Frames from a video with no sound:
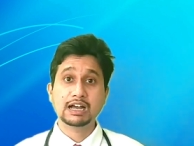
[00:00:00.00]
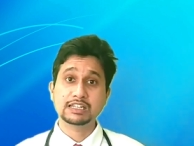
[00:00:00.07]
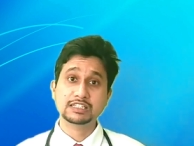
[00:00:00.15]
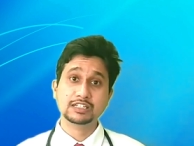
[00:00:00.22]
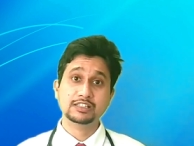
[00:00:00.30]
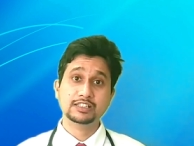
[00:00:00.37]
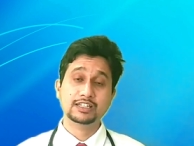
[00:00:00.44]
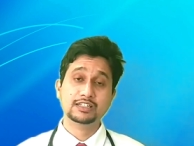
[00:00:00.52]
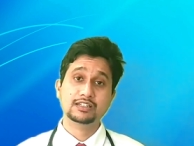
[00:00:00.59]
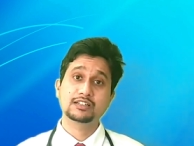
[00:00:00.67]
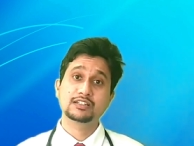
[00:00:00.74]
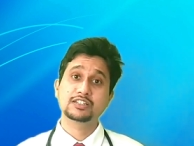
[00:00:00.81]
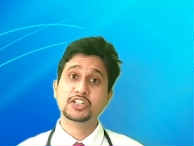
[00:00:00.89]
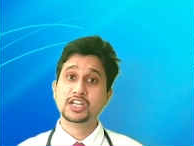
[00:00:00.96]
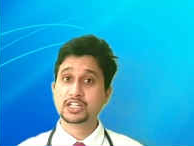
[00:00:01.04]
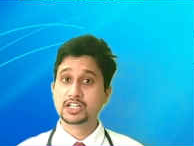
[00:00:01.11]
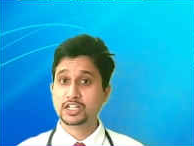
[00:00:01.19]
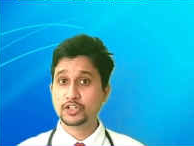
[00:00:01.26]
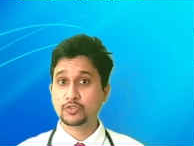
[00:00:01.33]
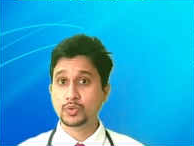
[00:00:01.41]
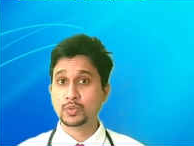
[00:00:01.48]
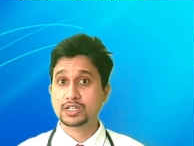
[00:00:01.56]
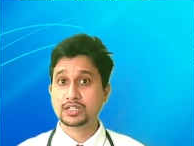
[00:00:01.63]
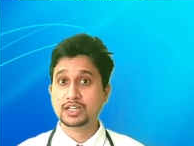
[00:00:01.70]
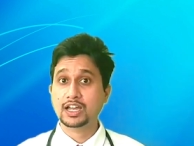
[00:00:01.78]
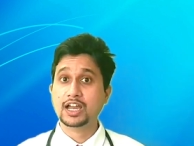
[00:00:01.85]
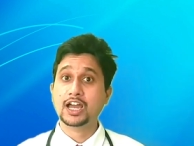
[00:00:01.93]
Until then, take care
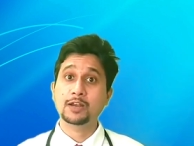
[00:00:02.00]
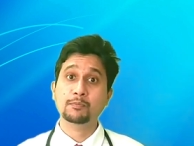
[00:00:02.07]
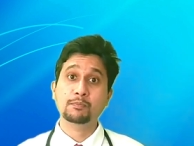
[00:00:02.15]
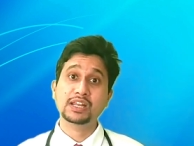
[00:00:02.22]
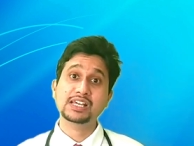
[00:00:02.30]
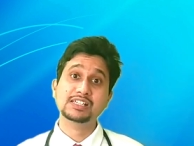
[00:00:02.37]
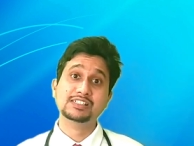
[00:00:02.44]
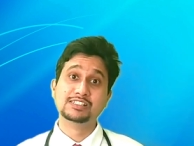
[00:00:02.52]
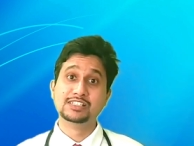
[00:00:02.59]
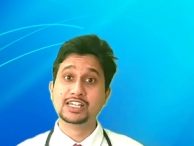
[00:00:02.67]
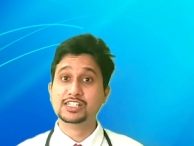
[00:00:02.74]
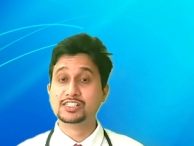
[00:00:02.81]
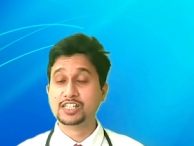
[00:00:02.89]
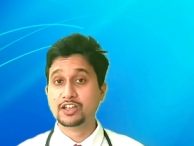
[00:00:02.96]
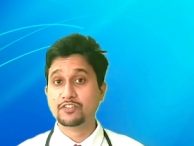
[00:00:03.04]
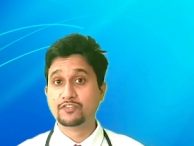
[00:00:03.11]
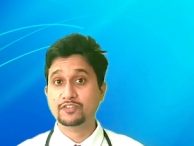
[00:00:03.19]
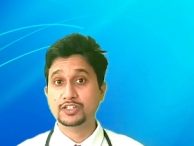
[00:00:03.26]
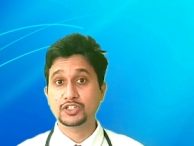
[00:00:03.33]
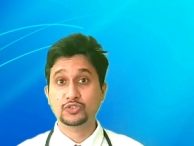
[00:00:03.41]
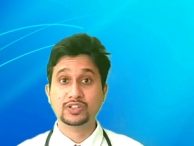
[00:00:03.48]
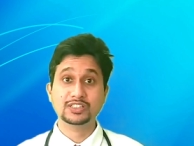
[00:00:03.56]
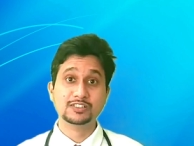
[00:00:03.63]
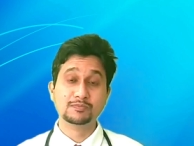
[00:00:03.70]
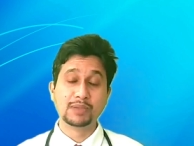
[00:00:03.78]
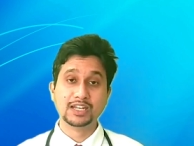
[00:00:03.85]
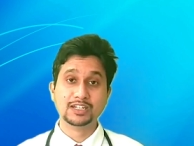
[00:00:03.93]
everyone and please stay safe during
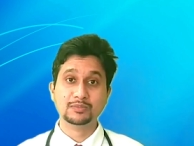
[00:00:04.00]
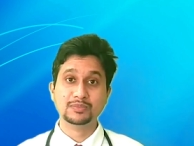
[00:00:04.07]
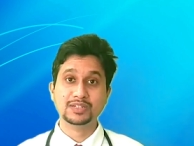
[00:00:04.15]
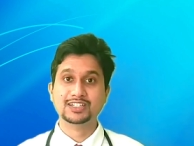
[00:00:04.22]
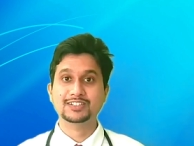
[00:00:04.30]
this pandemic.